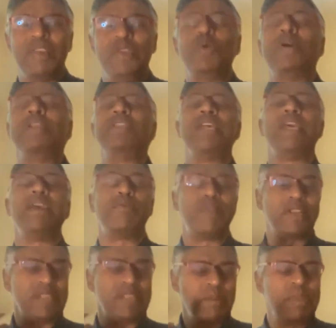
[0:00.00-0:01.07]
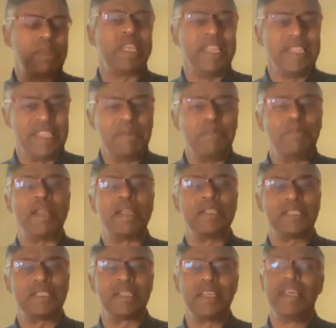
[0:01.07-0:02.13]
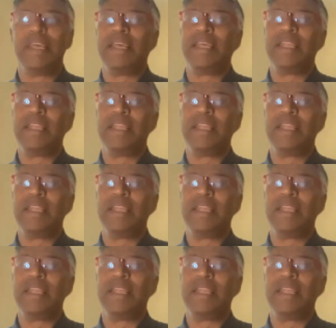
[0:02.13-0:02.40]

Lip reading: you could say, for example, the Hindi press.